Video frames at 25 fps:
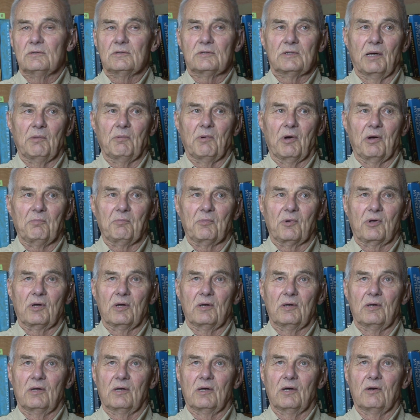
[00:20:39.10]
some of them
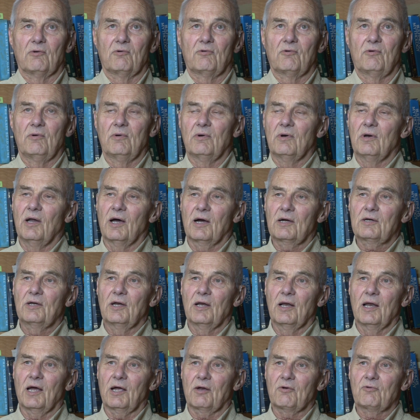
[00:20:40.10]
could conduct
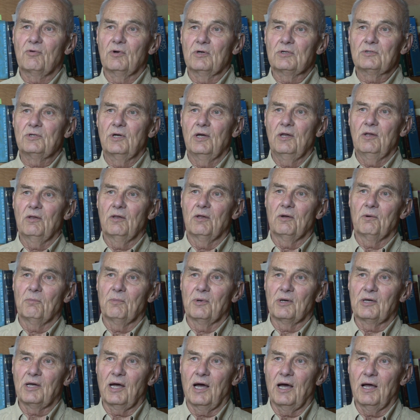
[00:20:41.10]
electricity. They're
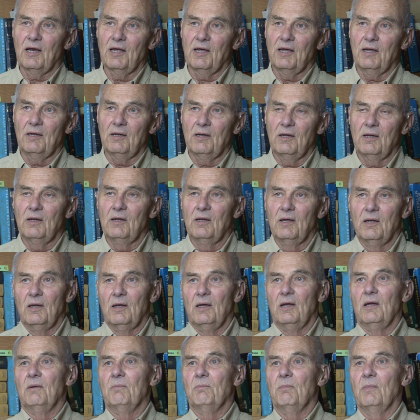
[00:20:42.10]
metallic,
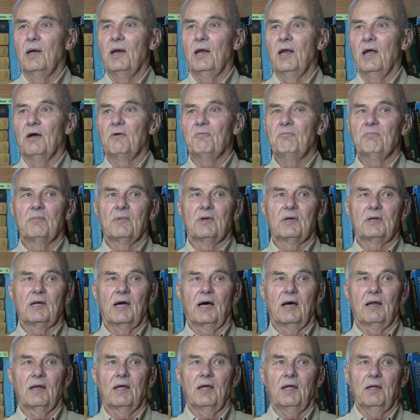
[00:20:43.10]
many of them
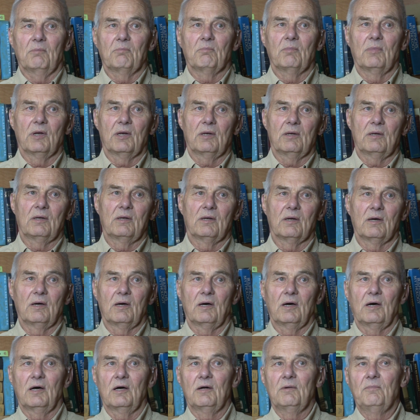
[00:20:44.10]
metallic, but
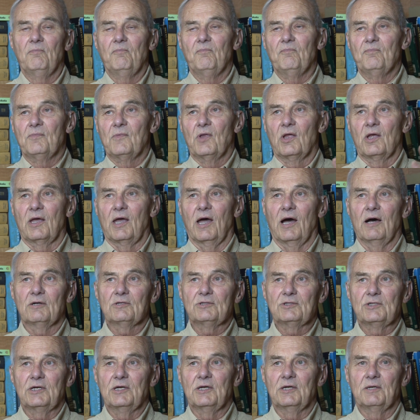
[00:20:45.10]

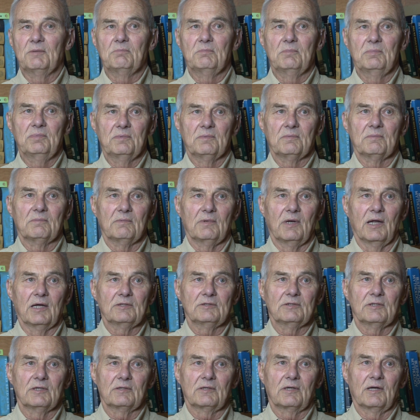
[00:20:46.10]
calcium
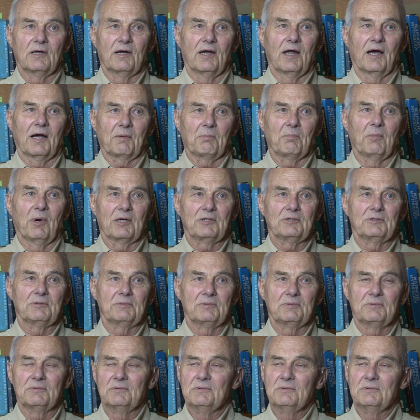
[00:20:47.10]
doesn't conduct much